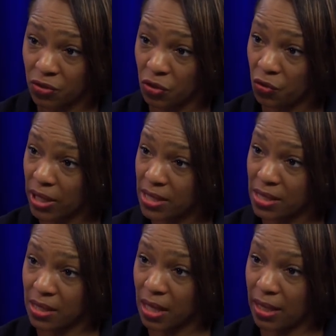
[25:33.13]
Your grace
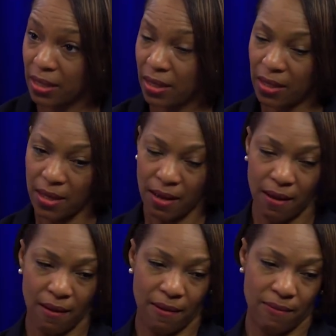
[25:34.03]
is like
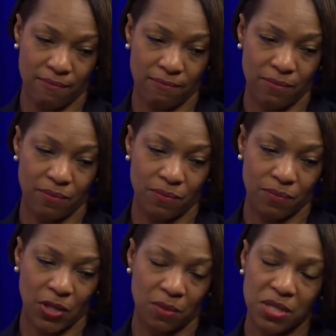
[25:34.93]
um,
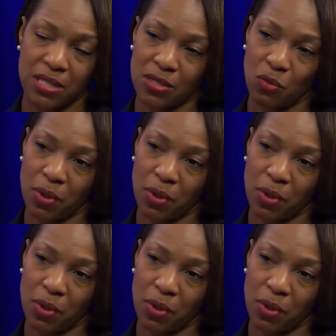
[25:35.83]
Mrs.